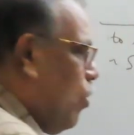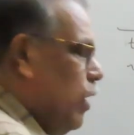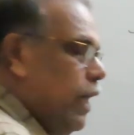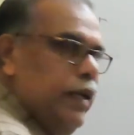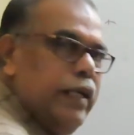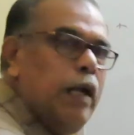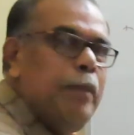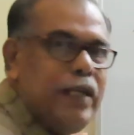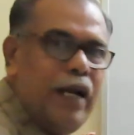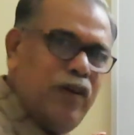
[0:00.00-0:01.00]
only
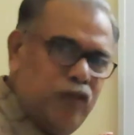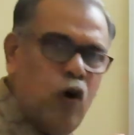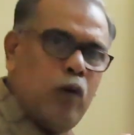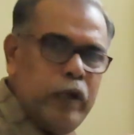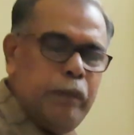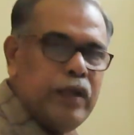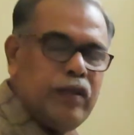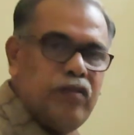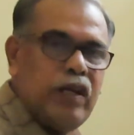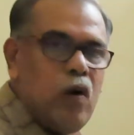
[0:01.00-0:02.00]
debit entries. Normally
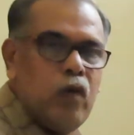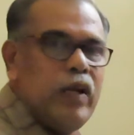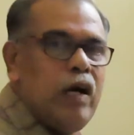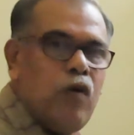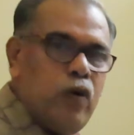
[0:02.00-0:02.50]
purchase account will have